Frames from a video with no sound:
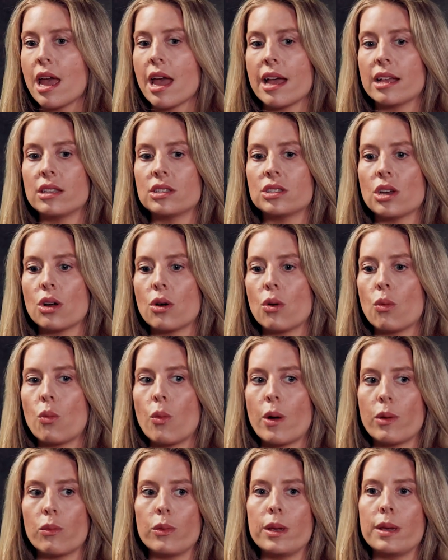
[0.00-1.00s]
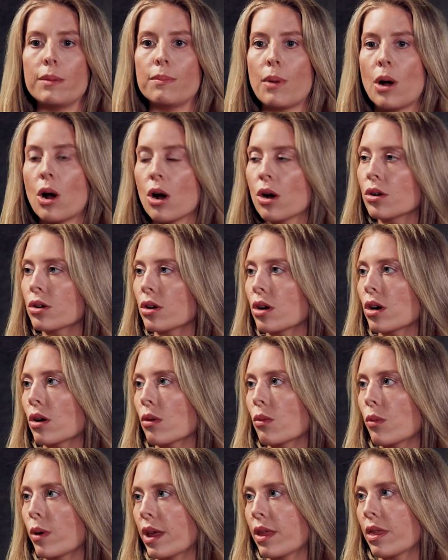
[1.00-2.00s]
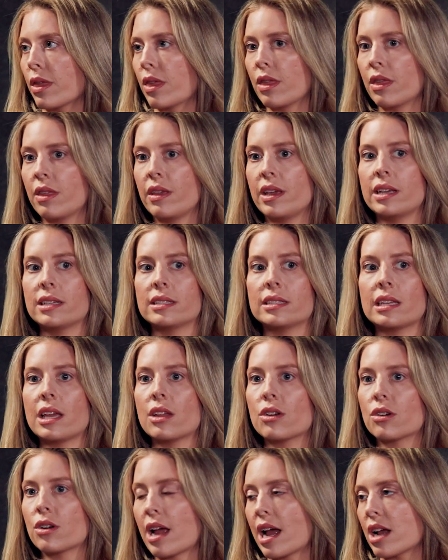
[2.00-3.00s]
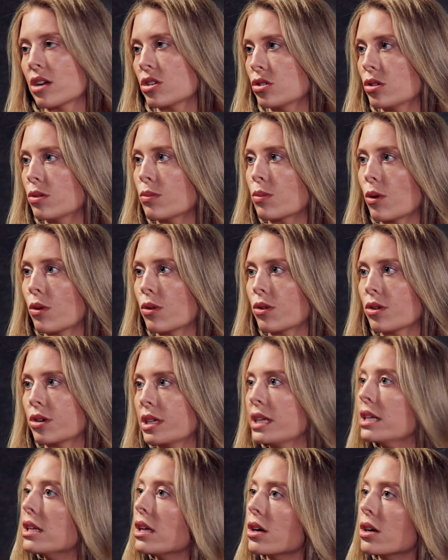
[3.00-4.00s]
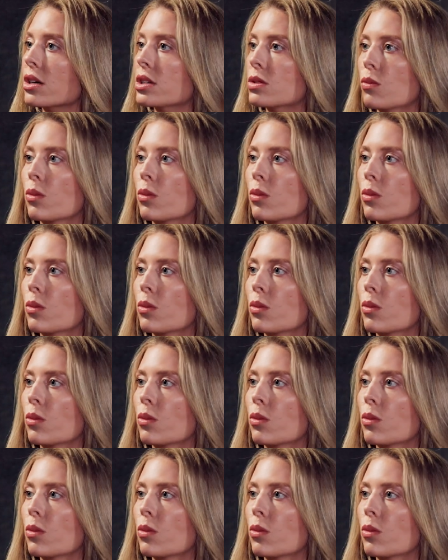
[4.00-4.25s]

And so when we partner with these international broker dealers,